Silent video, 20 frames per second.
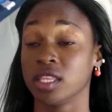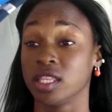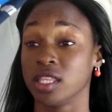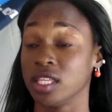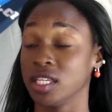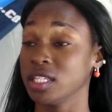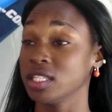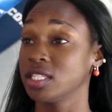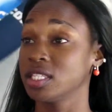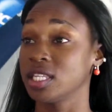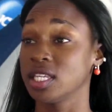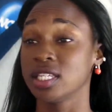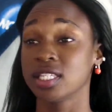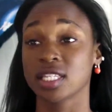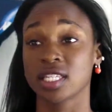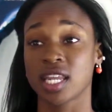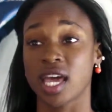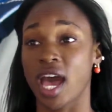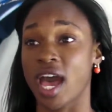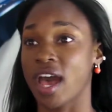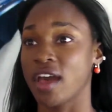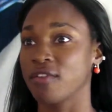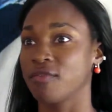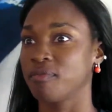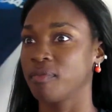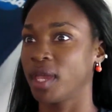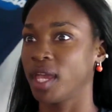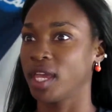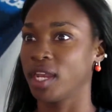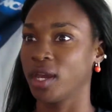This season,
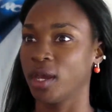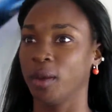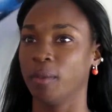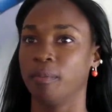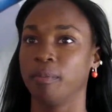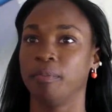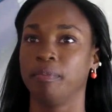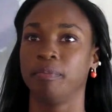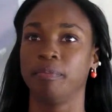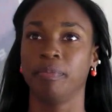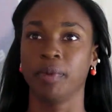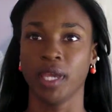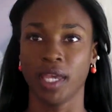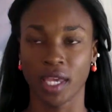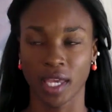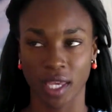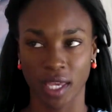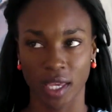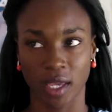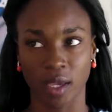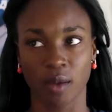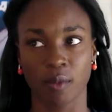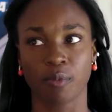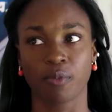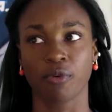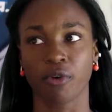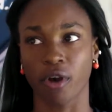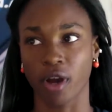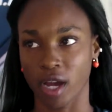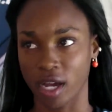I've made a big
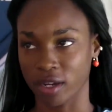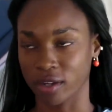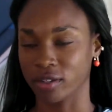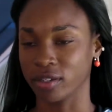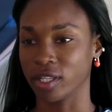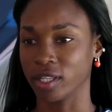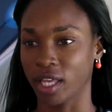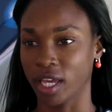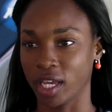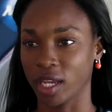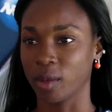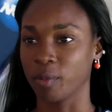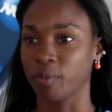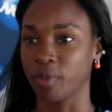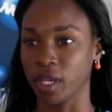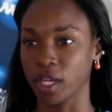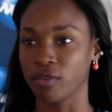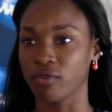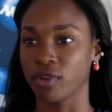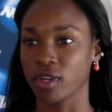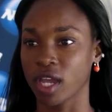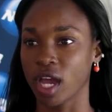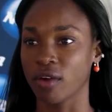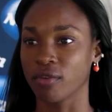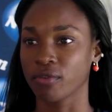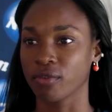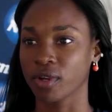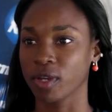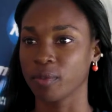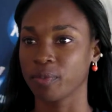prog, like a big
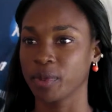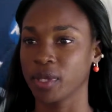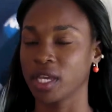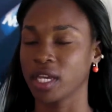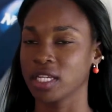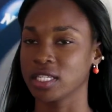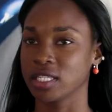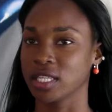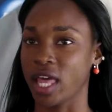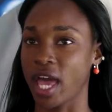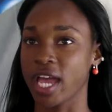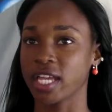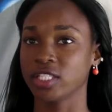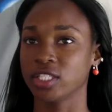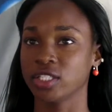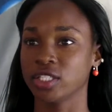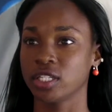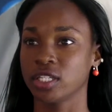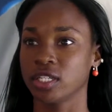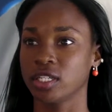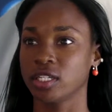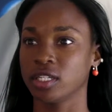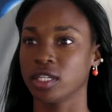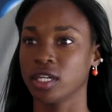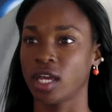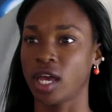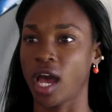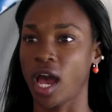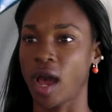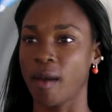recovery because last year,
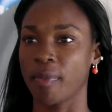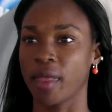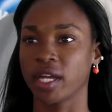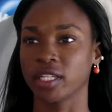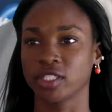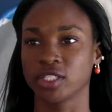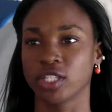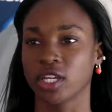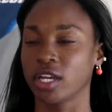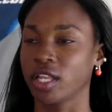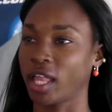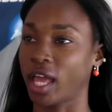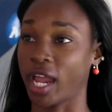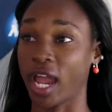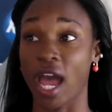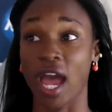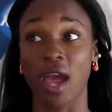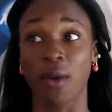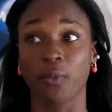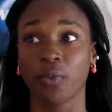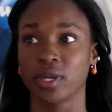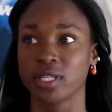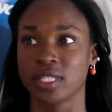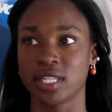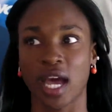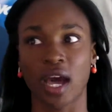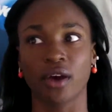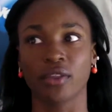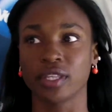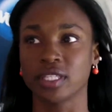I'm not sure, like I was
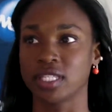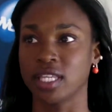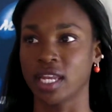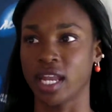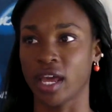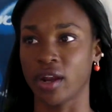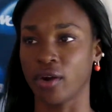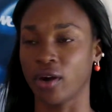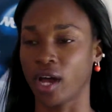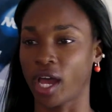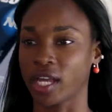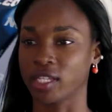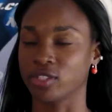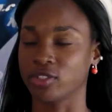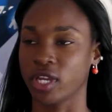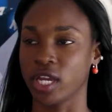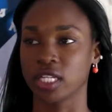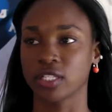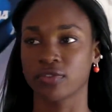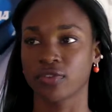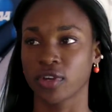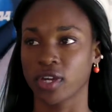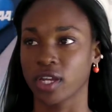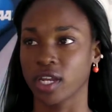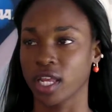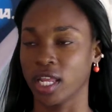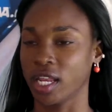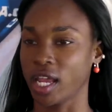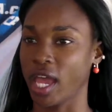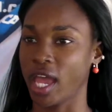not on the scene at all. I transferred right.
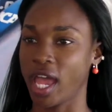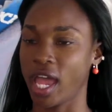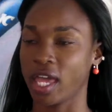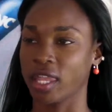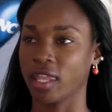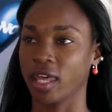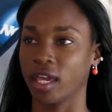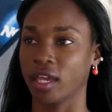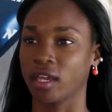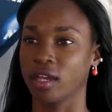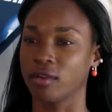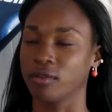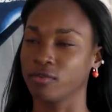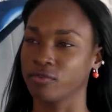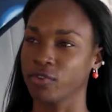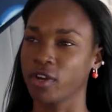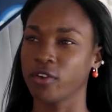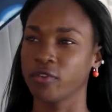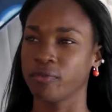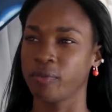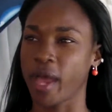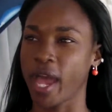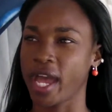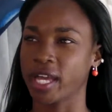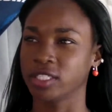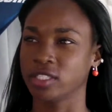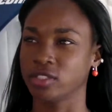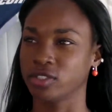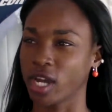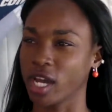and I had like a rough
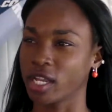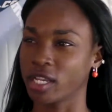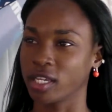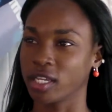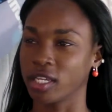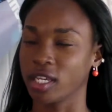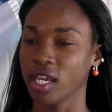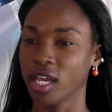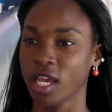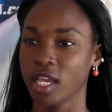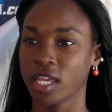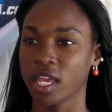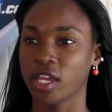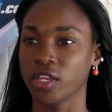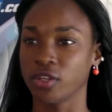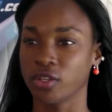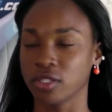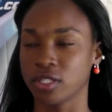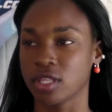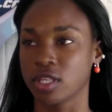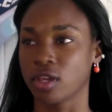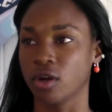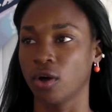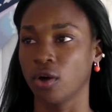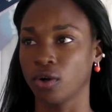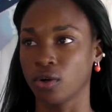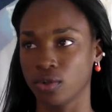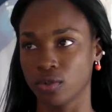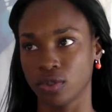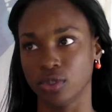patch trying to get used to the
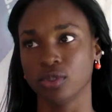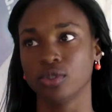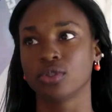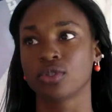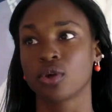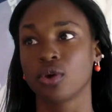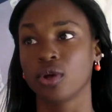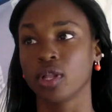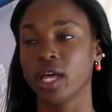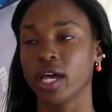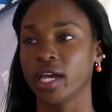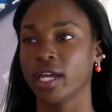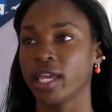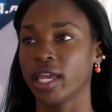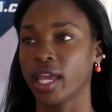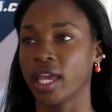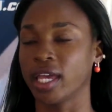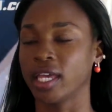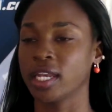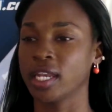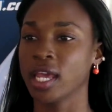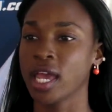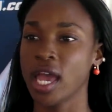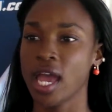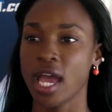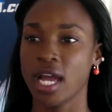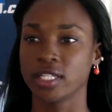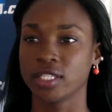whole new school again. Uh-huh.